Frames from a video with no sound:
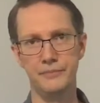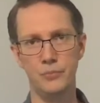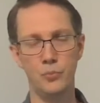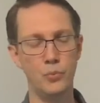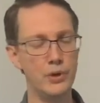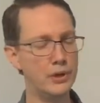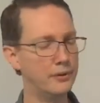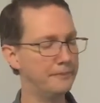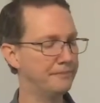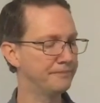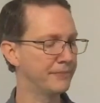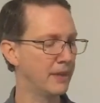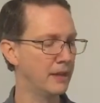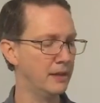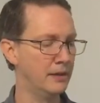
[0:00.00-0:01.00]
Well,
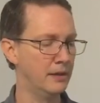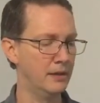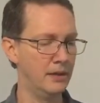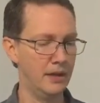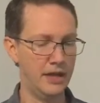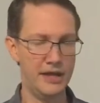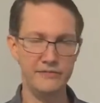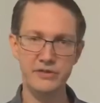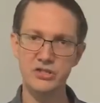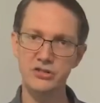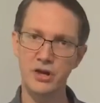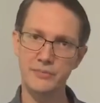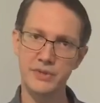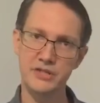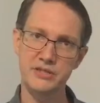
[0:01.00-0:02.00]
every
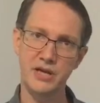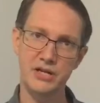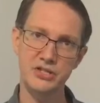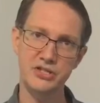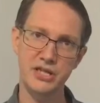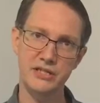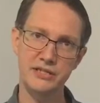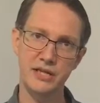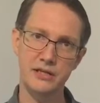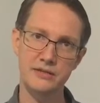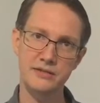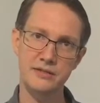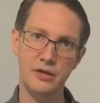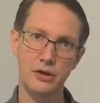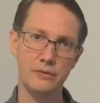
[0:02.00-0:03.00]
time you touch that
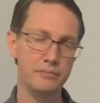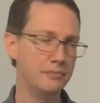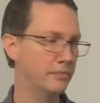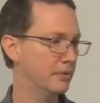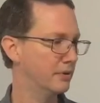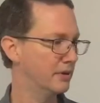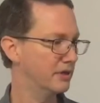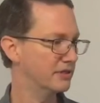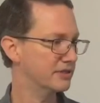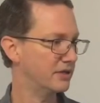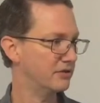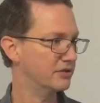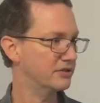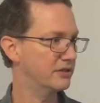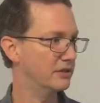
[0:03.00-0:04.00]
telescope, it's
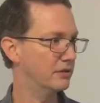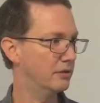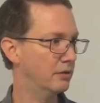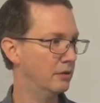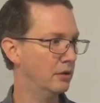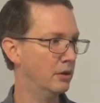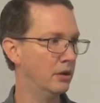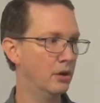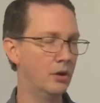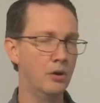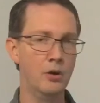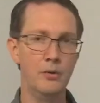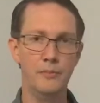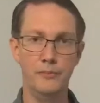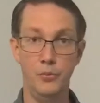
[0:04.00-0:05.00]
going to
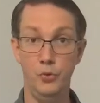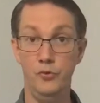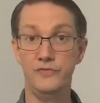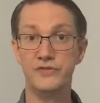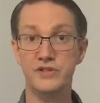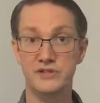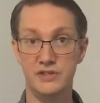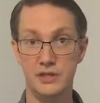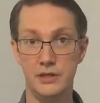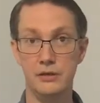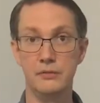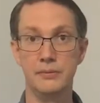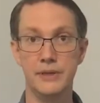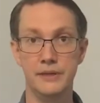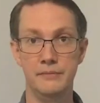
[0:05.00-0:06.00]
move just a little
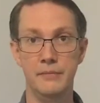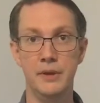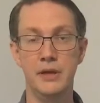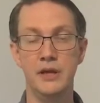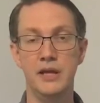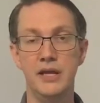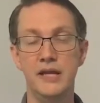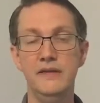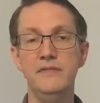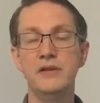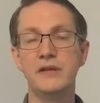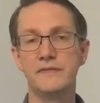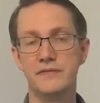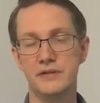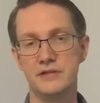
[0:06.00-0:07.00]
bit, even
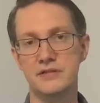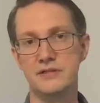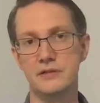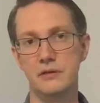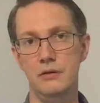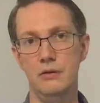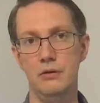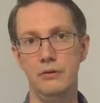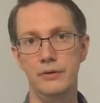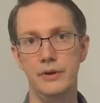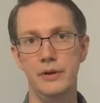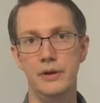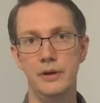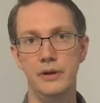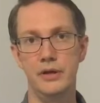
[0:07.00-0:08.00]
if it's on
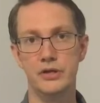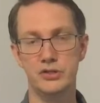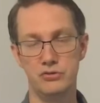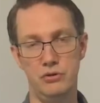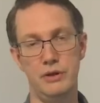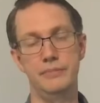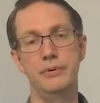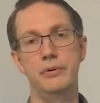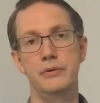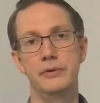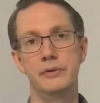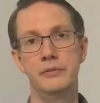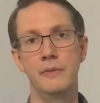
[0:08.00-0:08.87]
a tripod.